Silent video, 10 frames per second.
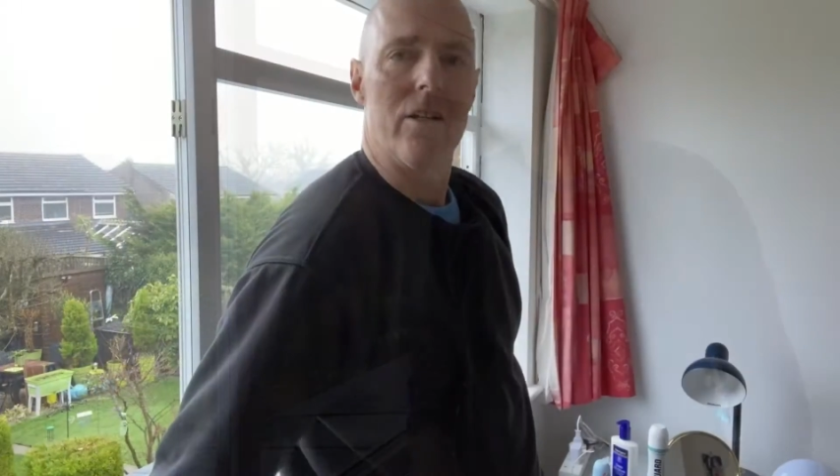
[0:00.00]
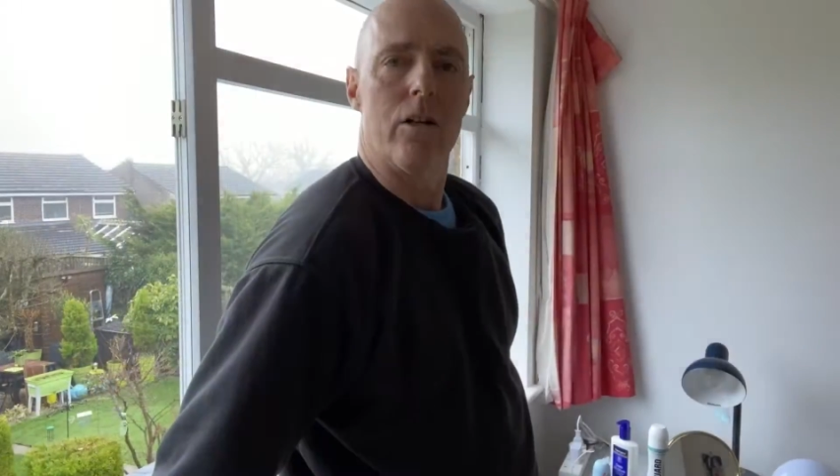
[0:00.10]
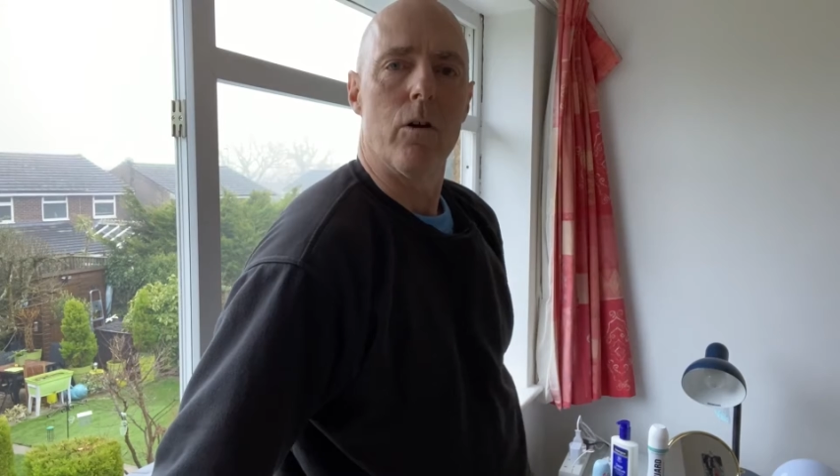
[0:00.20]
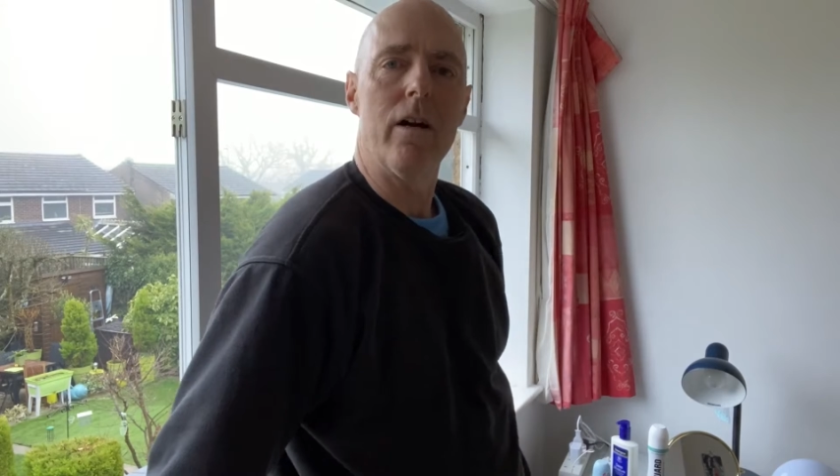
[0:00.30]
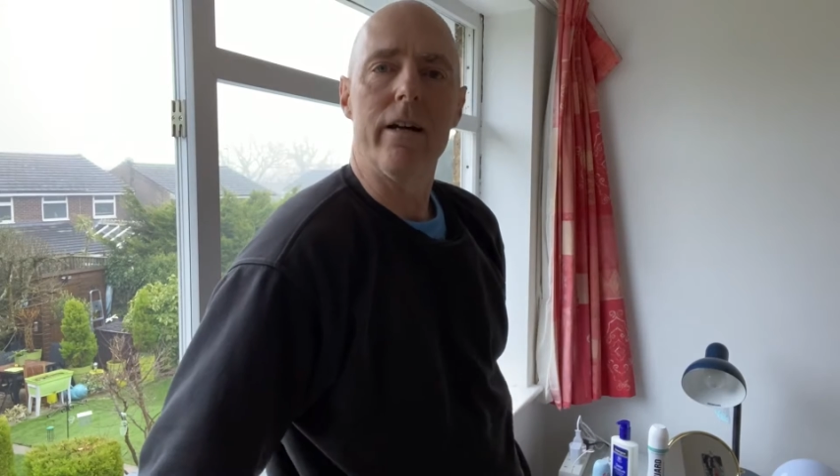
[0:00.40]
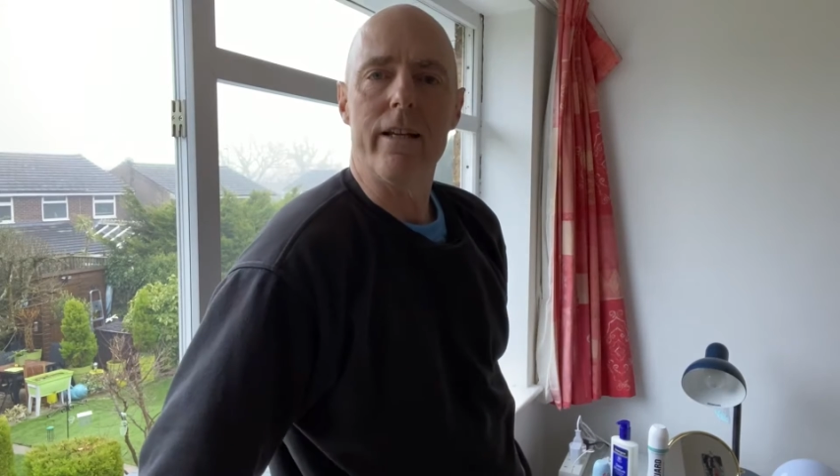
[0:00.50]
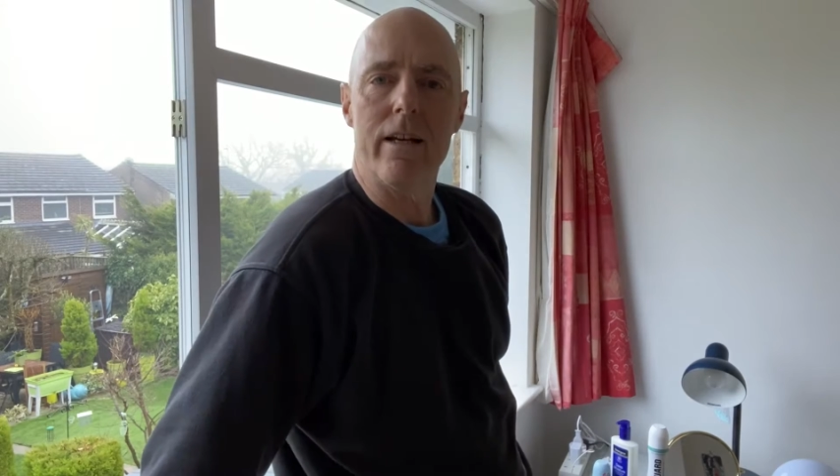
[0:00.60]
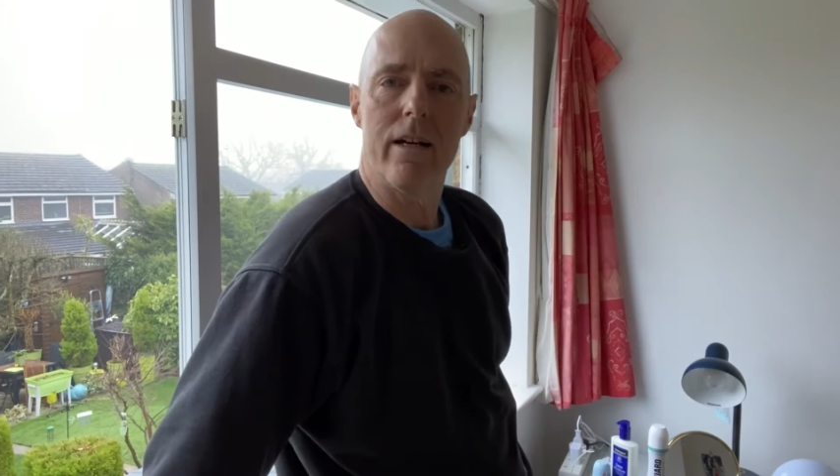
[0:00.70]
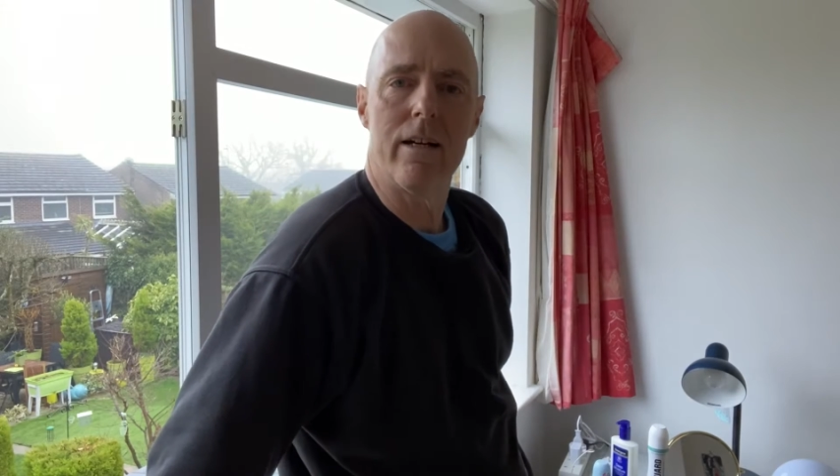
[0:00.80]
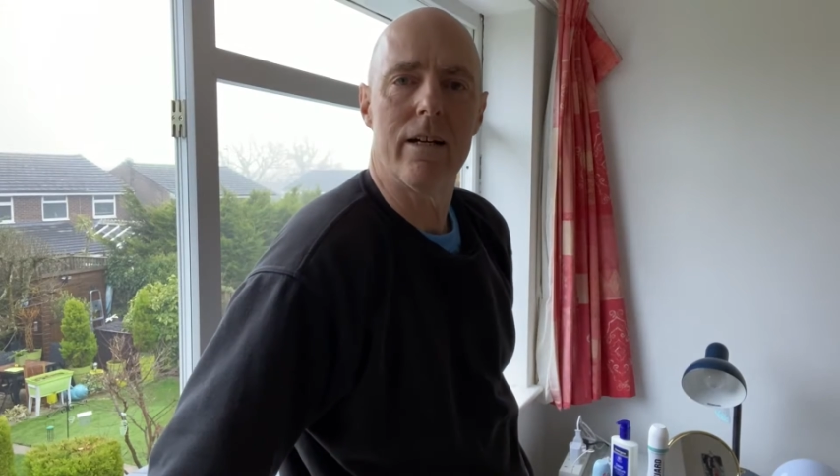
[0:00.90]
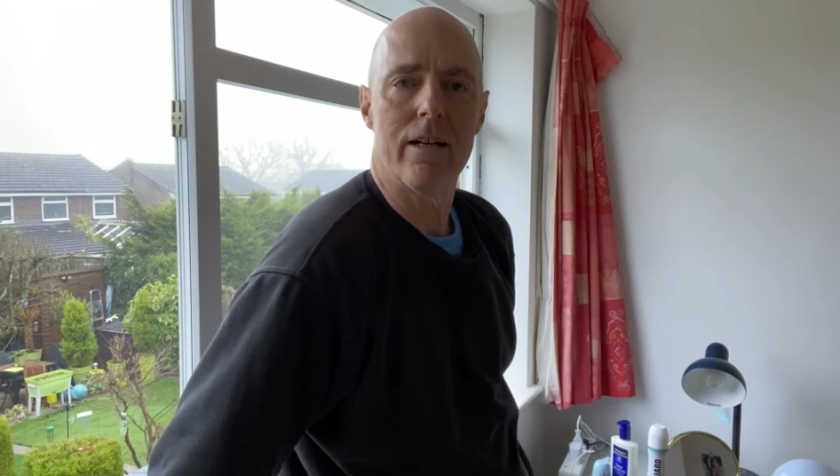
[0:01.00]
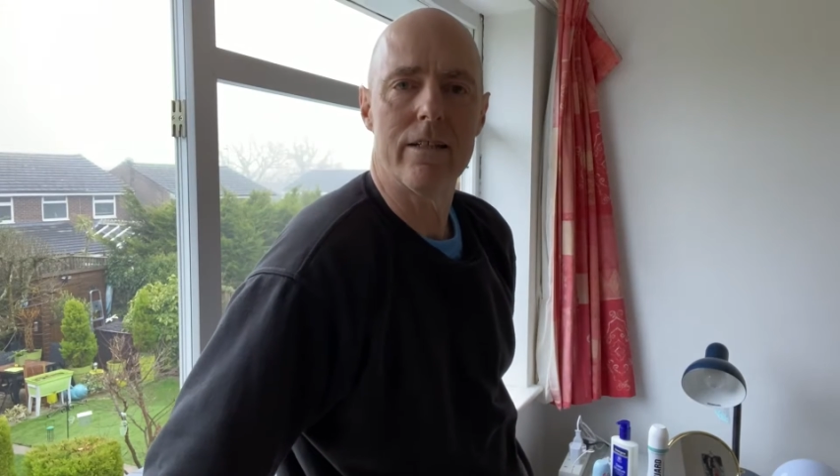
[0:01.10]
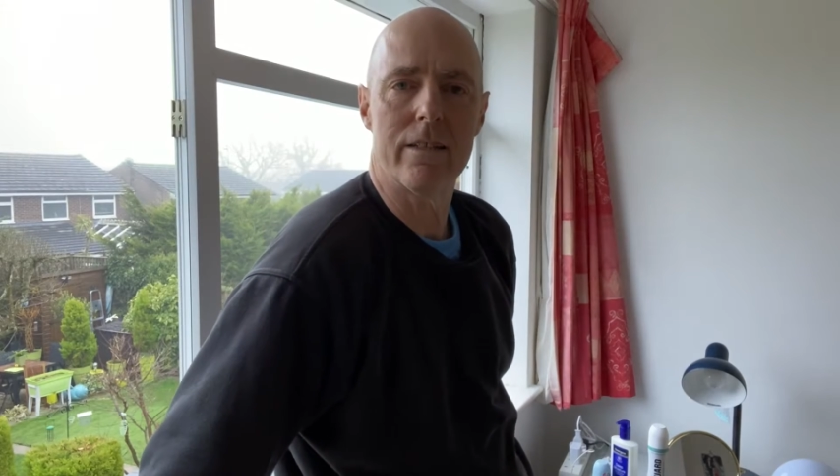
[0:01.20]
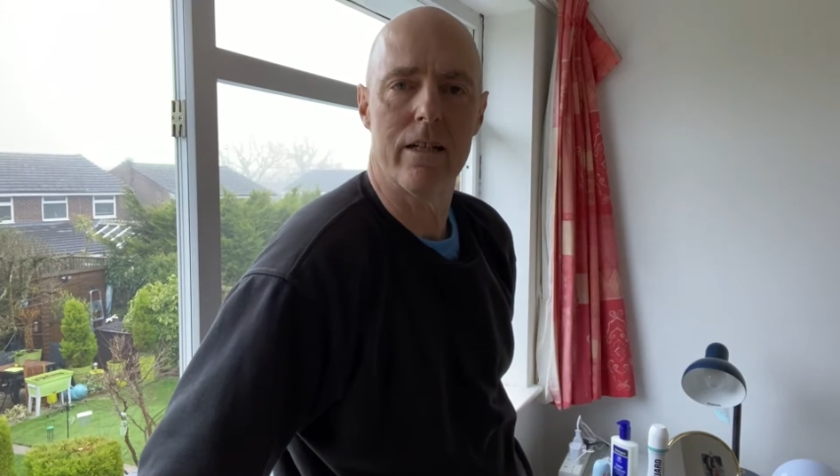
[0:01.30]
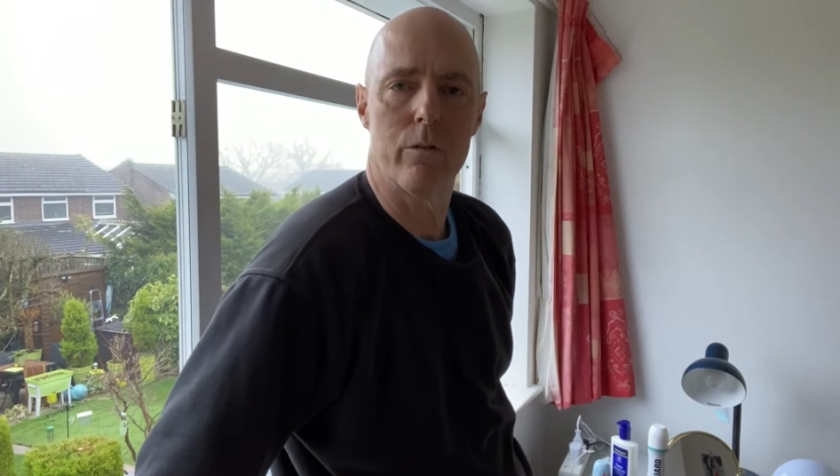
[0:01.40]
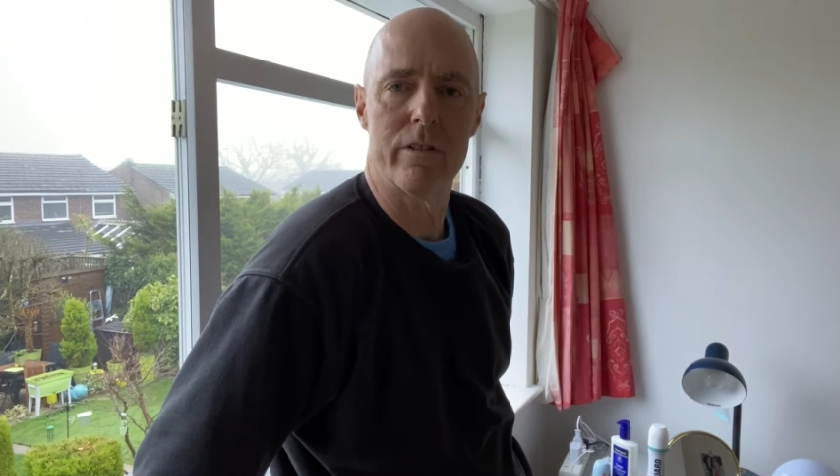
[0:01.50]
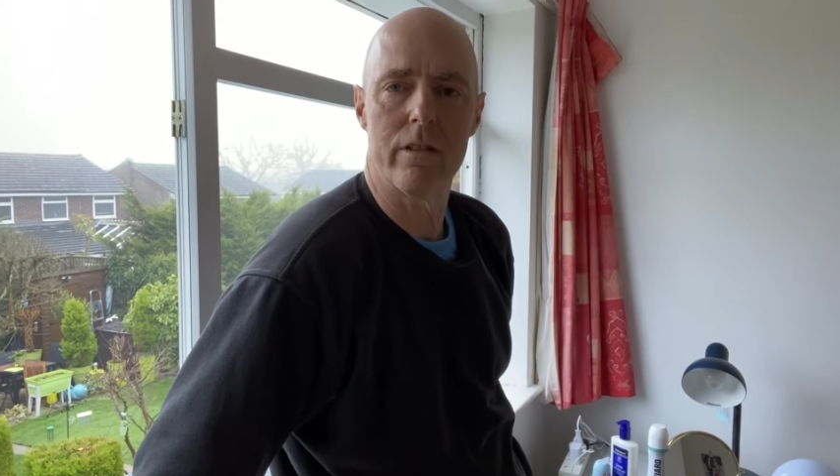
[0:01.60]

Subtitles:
Right, so we're